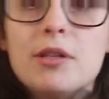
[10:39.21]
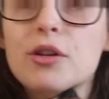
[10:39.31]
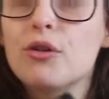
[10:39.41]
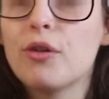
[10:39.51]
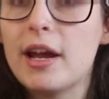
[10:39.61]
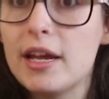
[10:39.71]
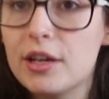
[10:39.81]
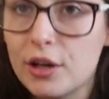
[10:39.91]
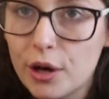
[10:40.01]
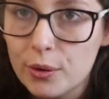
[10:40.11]
to the crate,
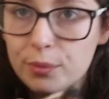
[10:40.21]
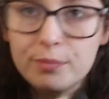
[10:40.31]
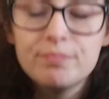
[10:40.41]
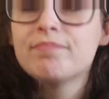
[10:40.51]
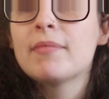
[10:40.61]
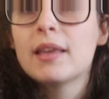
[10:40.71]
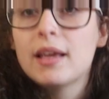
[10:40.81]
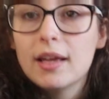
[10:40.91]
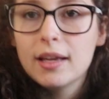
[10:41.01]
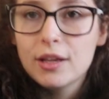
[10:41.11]
you know,
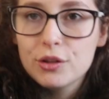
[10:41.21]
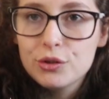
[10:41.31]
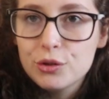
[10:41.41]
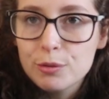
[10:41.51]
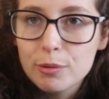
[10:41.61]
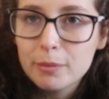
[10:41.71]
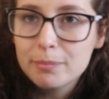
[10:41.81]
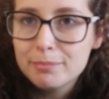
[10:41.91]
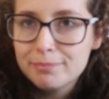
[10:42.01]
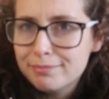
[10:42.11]

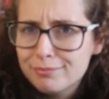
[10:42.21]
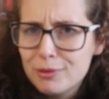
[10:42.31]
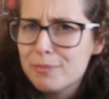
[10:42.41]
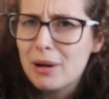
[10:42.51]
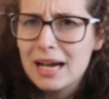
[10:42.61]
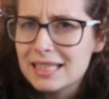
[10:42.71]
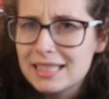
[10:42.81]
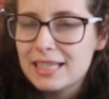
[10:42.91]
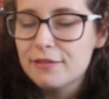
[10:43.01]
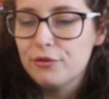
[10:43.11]
super with
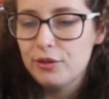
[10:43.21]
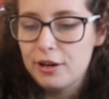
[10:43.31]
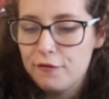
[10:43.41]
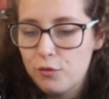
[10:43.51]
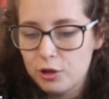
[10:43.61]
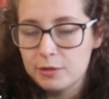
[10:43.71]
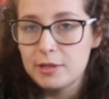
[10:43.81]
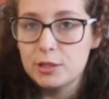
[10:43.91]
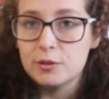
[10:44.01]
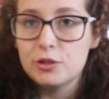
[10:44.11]
positive
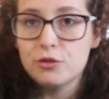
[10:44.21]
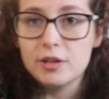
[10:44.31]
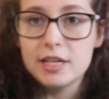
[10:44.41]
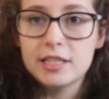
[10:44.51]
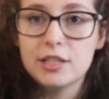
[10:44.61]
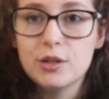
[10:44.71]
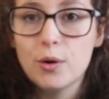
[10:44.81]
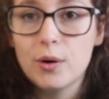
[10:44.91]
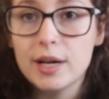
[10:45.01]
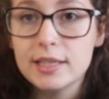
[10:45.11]
reinforcements with treats and
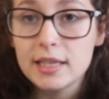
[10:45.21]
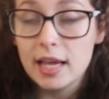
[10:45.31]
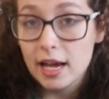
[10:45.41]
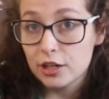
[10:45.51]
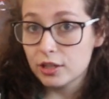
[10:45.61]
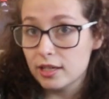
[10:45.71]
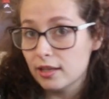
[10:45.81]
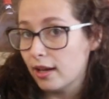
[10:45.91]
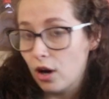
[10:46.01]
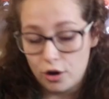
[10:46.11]
toys and they actually
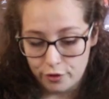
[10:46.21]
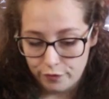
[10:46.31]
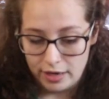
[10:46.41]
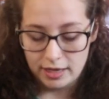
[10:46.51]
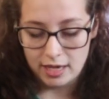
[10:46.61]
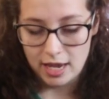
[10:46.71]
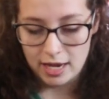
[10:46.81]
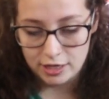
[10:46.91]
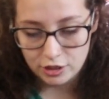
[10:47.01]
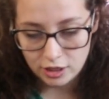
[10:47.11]
like aren't afraid of the
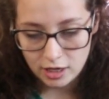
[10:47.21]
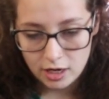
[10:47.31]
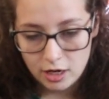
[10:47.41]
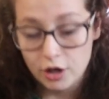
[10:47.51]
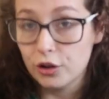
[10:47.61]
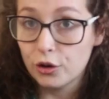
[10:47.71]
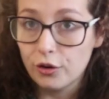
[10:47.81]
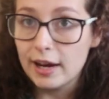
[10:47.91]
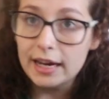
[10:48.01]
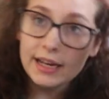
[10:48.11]
cage or the
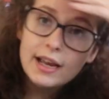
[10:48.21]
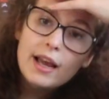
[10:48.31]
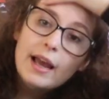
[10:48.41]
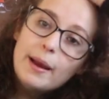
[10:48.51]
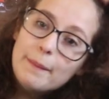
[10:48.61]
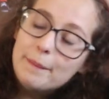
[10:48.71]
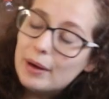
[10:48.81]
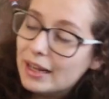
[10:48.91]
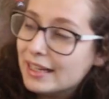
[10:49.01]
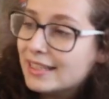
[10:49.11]
crate.
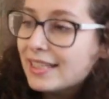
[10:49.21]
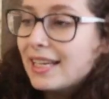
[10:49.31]
But